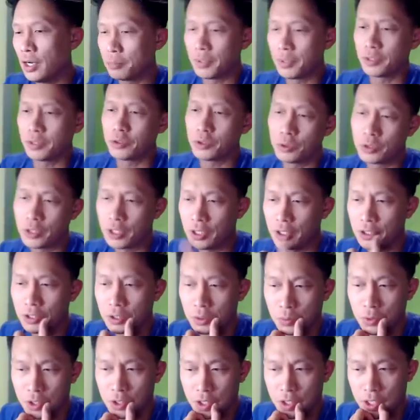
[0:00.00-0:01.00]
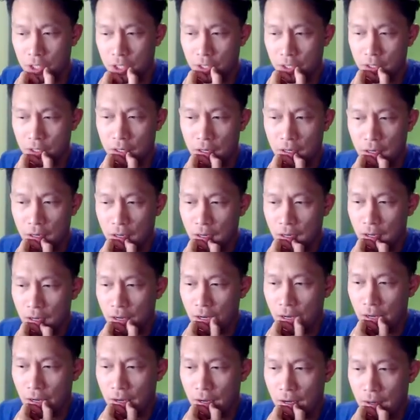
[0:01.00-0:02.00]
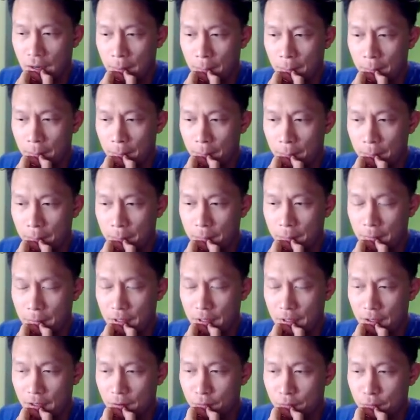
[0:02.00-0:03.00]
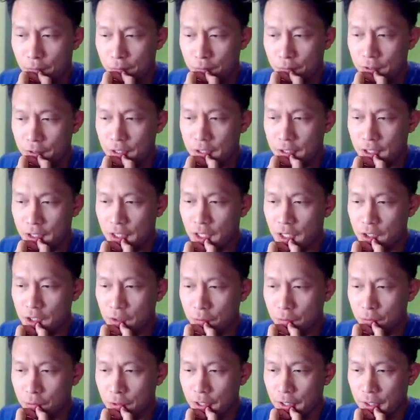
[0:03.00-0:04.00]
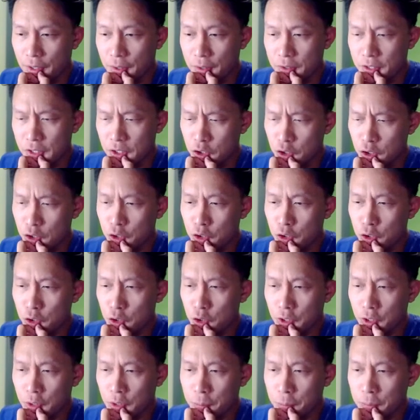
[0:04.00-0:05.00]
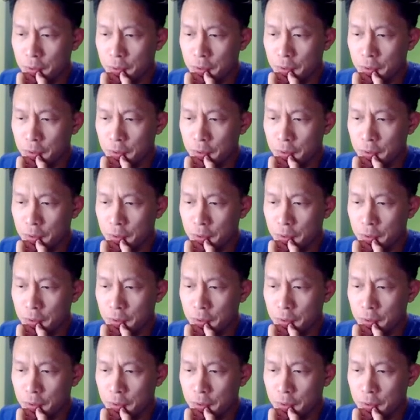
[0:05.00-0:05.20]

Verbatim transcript: not doing anything with it here. If this connection fails, it should trip